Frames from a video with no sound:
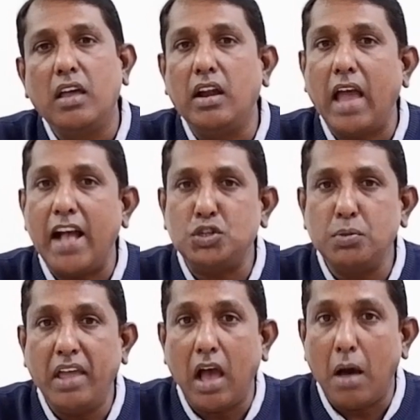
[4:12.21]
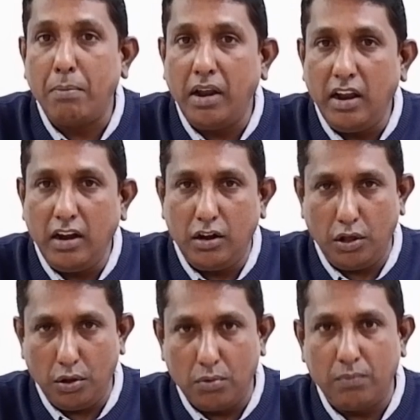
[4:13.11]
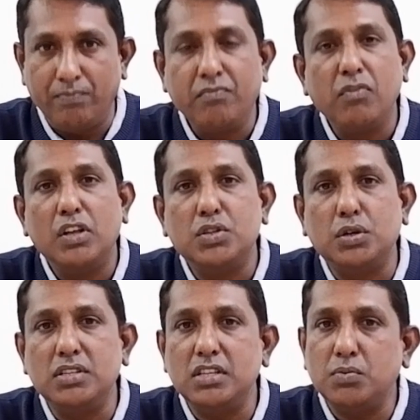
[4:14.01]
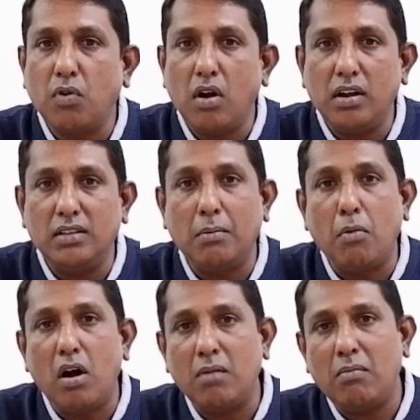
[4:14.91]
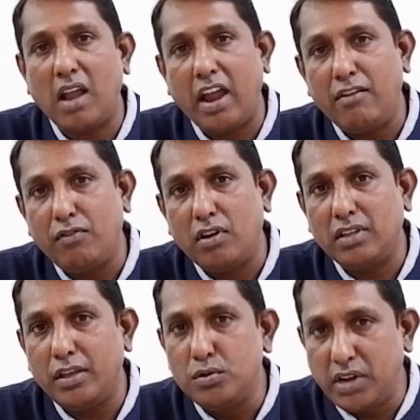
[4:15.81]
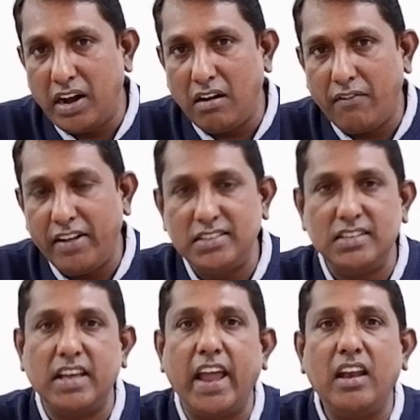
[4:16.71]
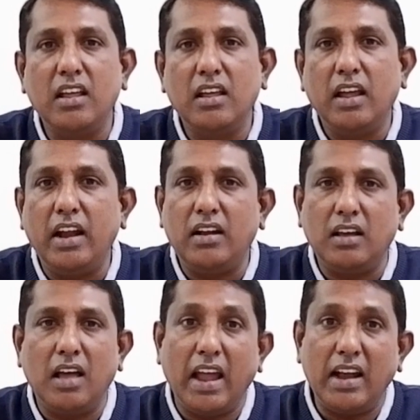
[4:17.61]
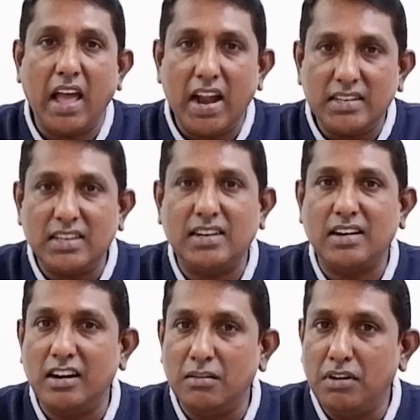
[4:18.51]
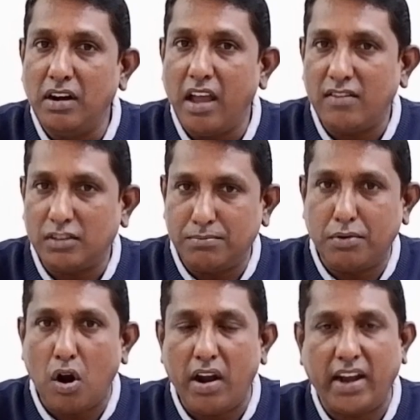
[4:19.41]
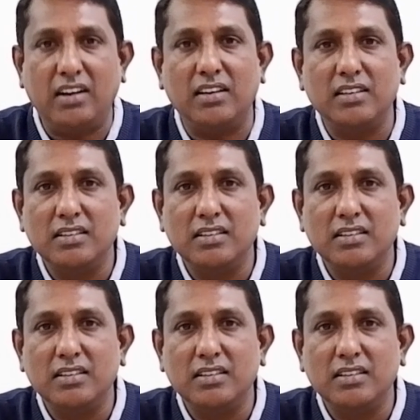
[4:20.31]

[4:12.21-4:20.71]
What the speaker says: it has to be appealing to you. So this is what the bottom line for the user interface design. It enhances the credibility of the product,